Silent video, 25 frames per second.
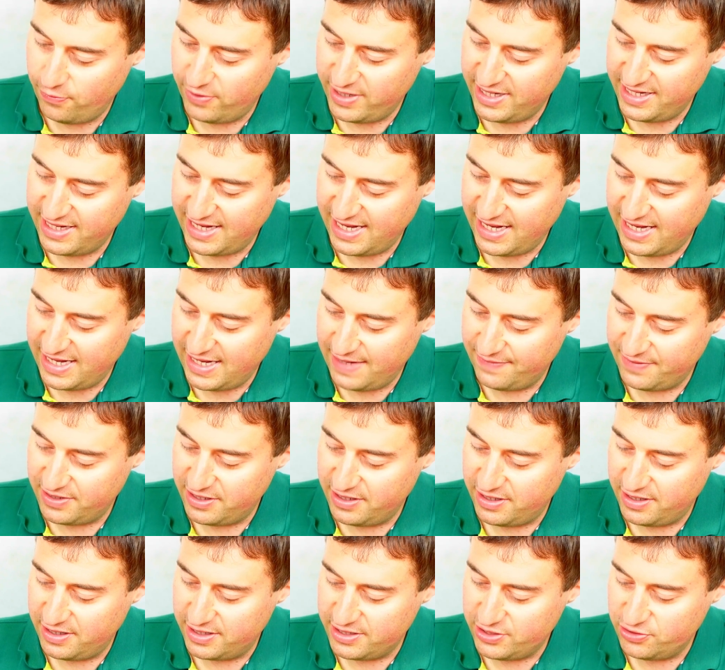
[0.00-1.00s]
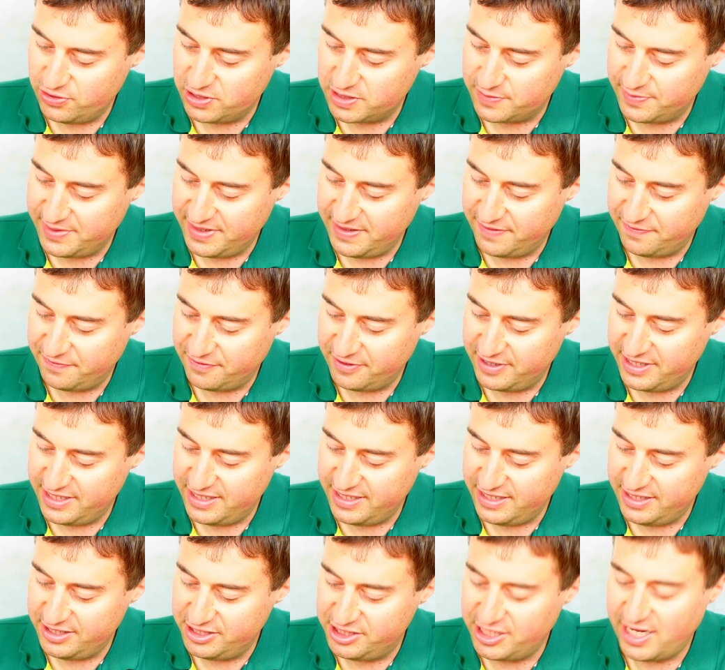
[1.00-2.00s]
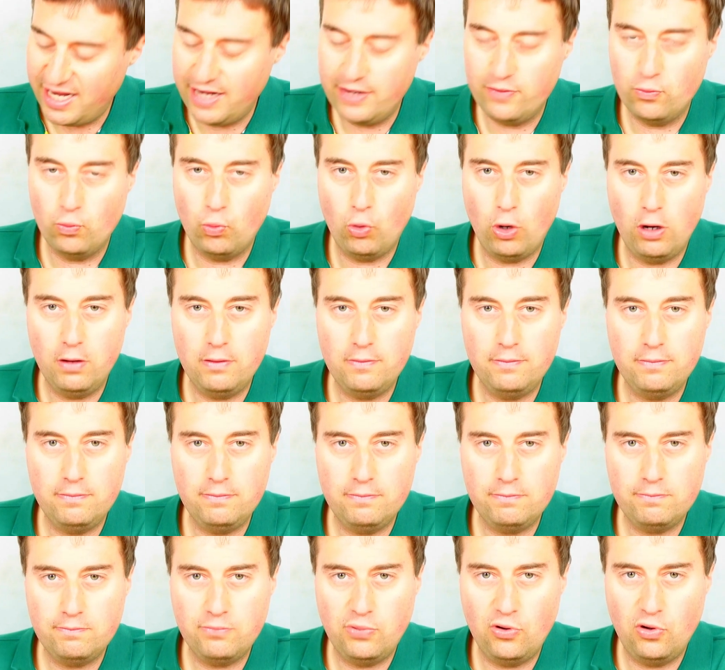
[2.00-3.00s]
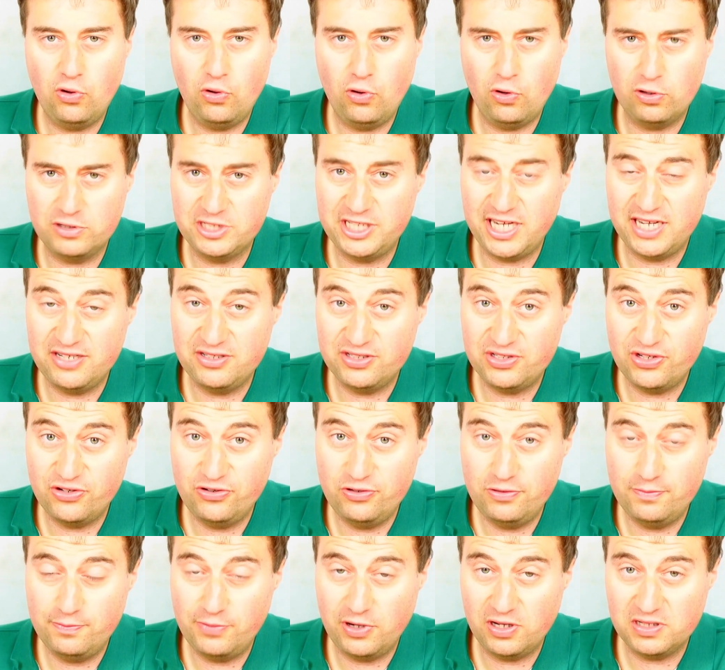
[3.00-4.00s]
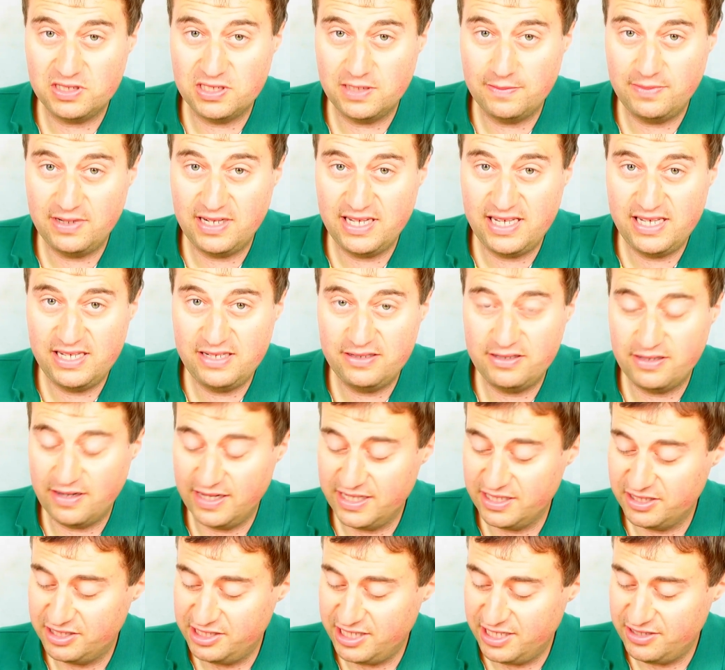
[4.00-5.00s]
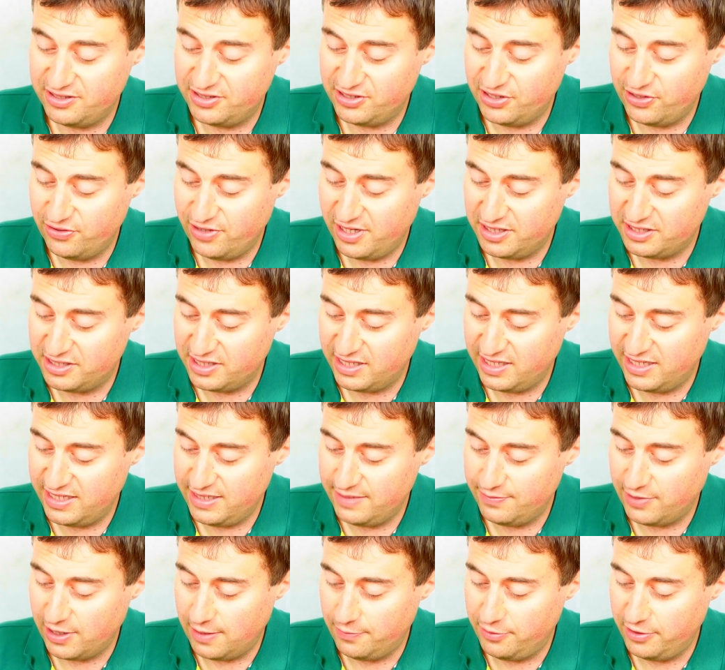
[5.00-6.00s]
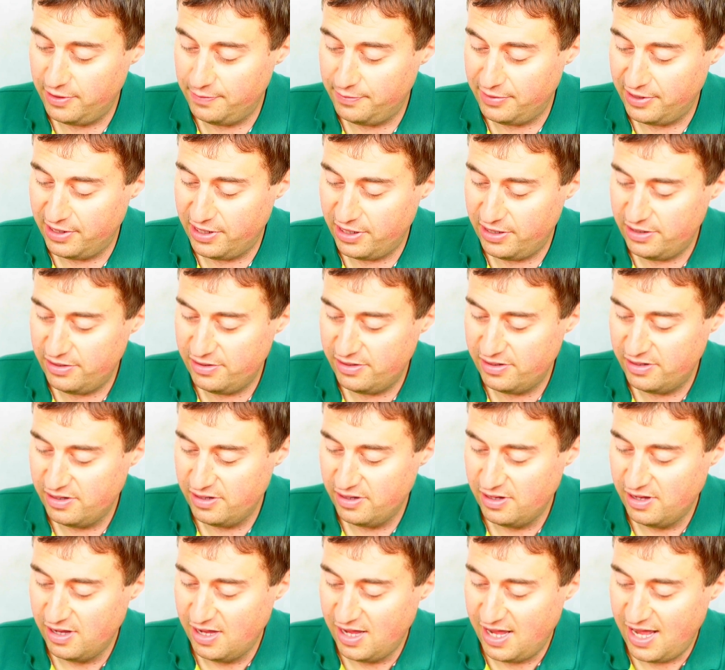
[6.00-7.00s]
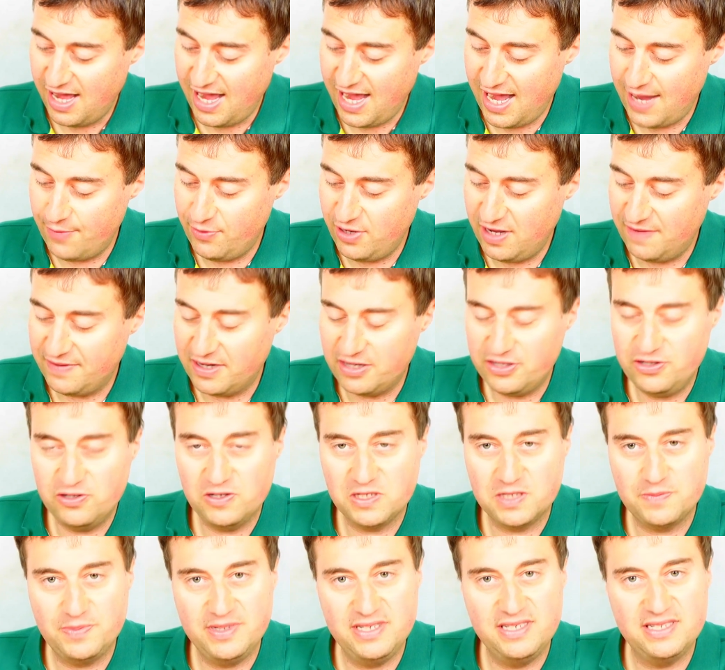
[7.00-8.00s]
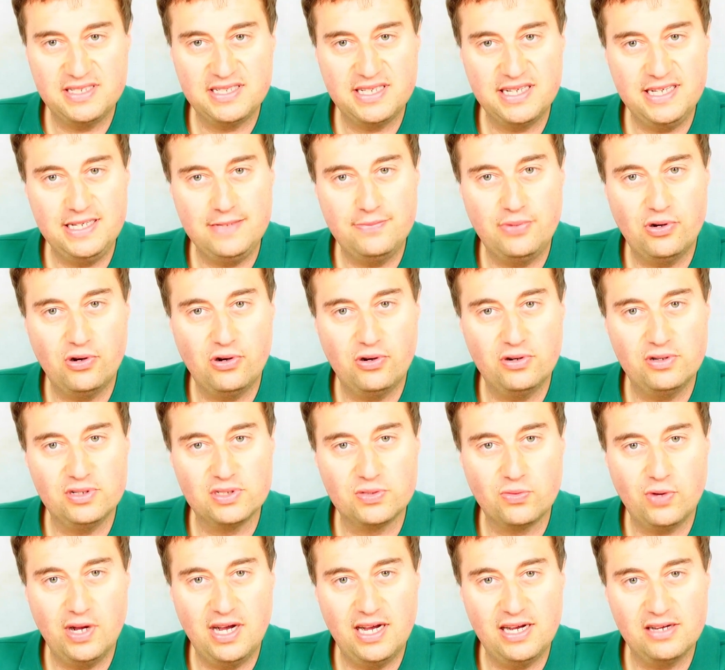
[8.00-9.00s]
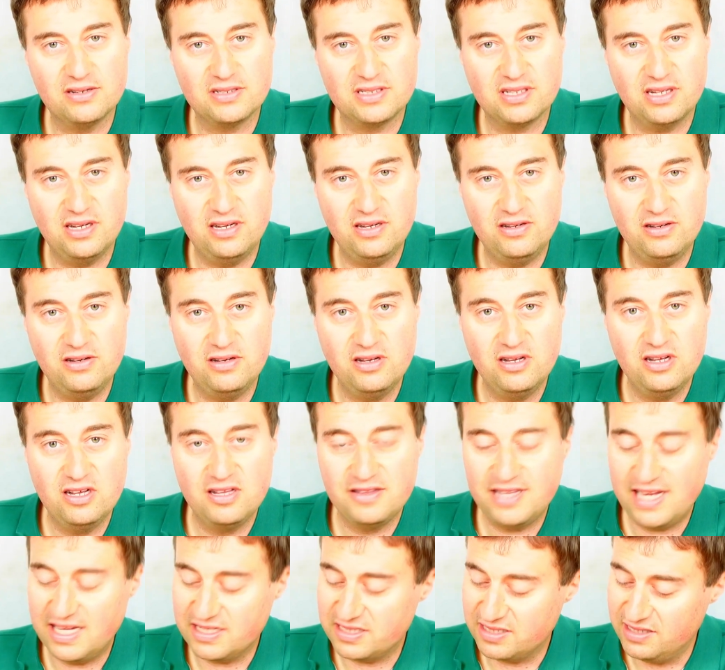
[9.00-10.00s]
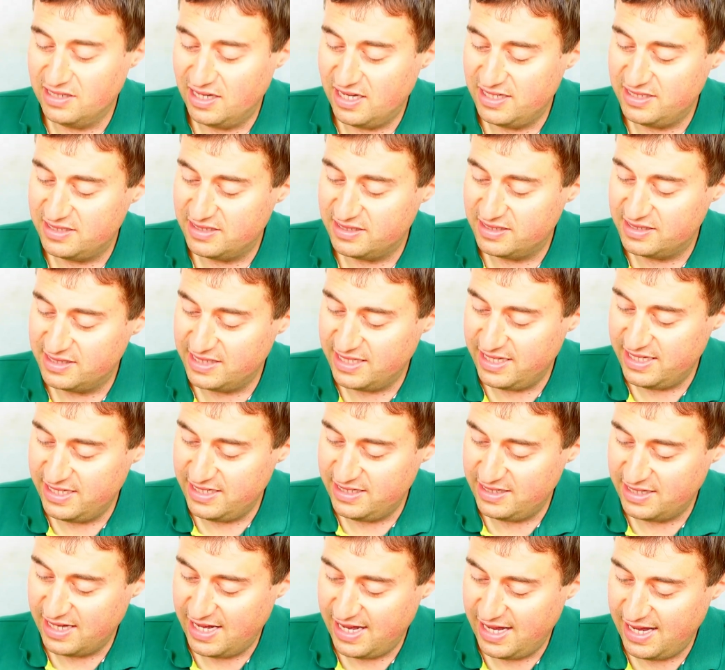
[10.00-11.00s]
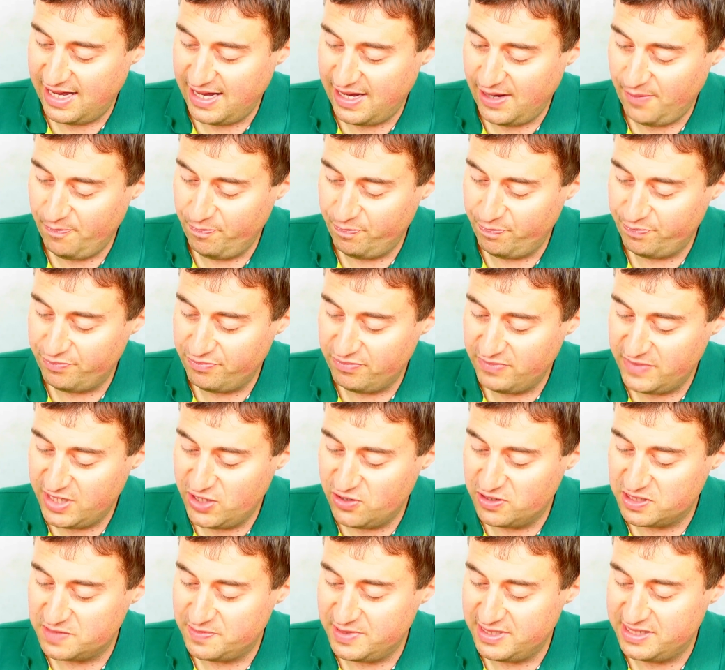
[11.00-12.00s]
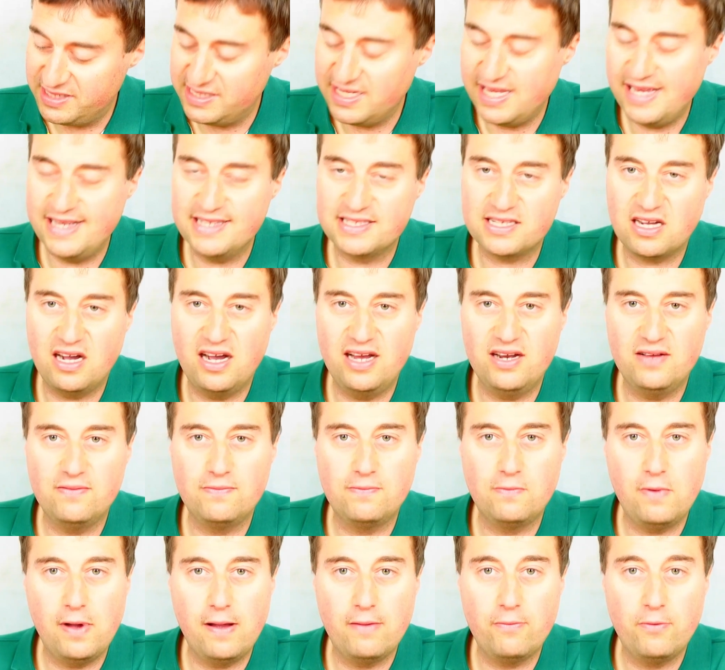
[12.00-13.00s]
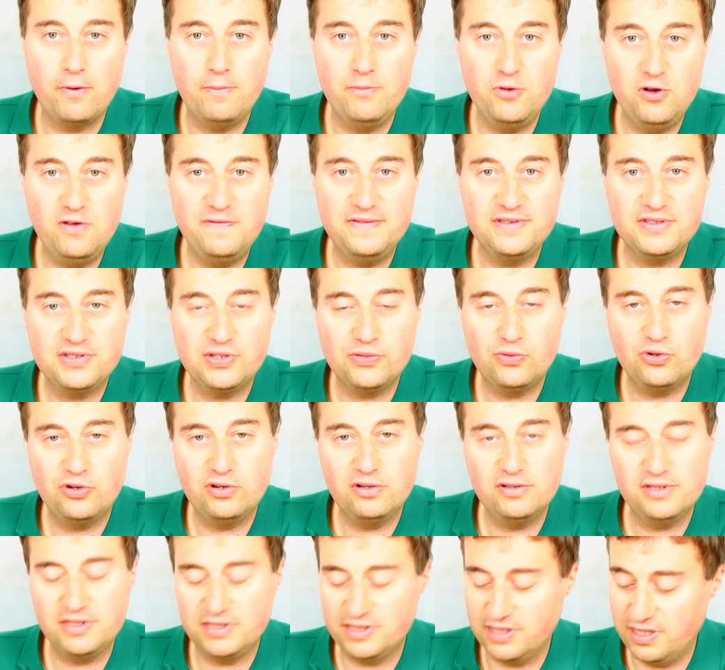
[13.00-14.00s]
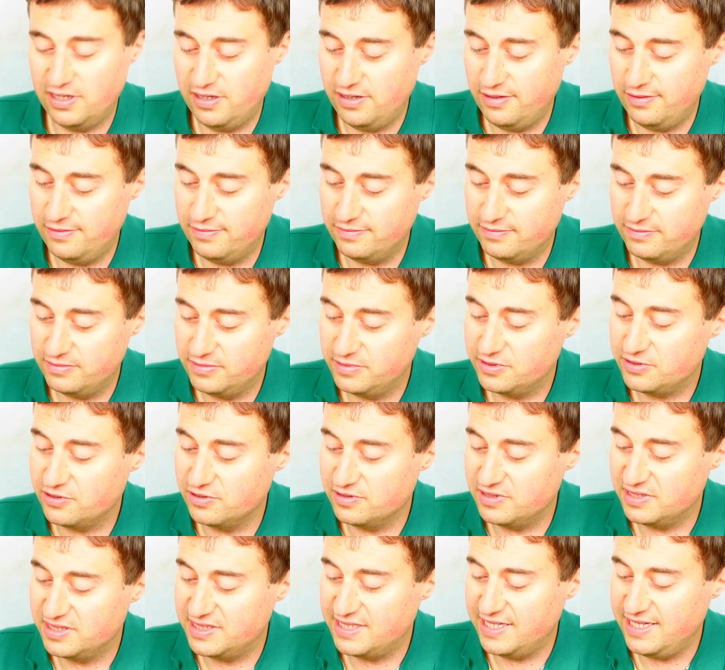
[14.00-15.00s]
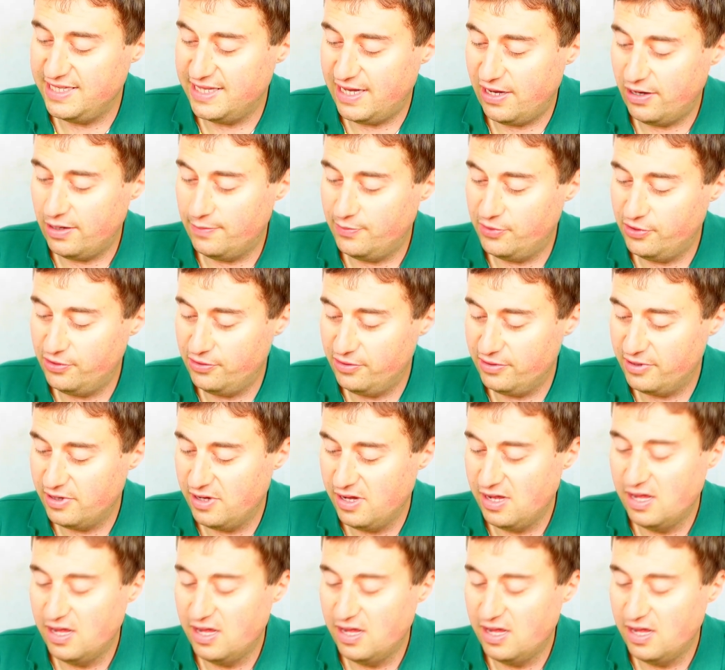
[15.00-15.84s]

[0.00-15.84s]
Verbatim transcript: we have a USB 3 Gen 1 port, or Gen 2 possibly. I think it's Gen 2 actually, but I'll put it below. And we have our USB-C port as well, so that's nice to see. Um, USB-C is kind of where we're moving towards, so good to see that on a board